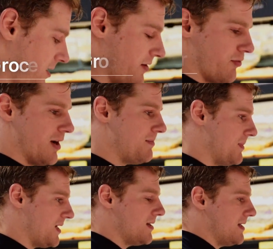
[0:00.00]
of red
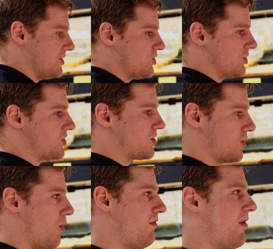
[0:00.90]
meat is just
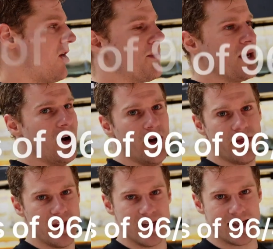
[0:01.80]
so far
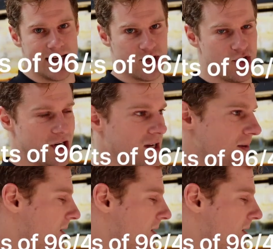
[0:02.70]
beyond things like chicken